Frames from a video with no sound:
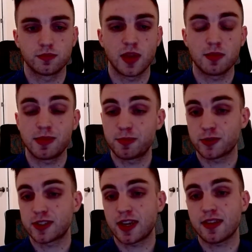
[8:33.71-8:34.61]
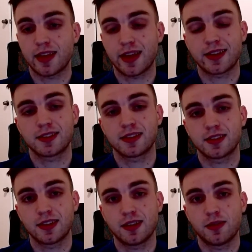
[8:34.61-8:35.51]
Many people say that
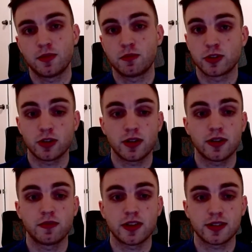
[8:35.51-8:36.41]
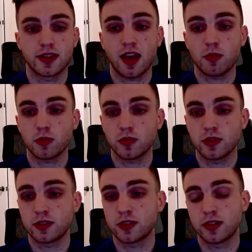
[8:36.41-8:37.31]
return on invested capital
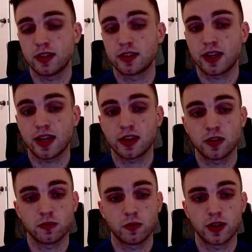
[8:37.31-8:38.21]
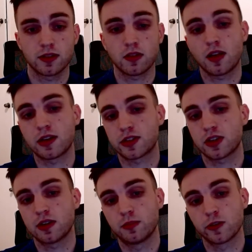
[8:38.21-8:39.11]
is a good indicator of what the
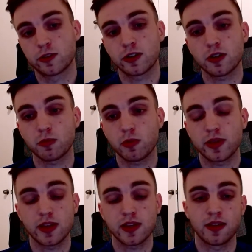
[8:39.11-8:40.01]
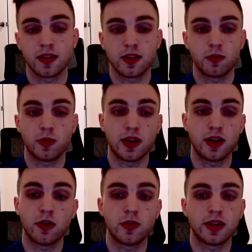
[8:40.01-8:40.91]
long-term return will be when
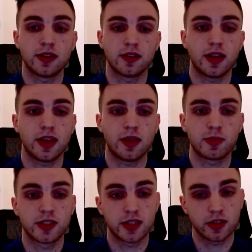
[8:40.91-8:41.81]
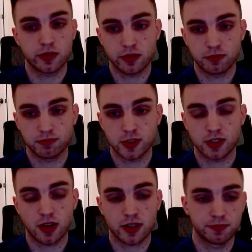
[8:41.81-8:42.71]
owning a particular
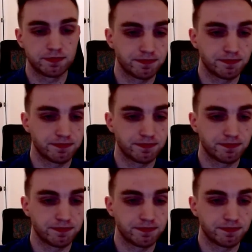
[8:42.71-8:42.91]
stock.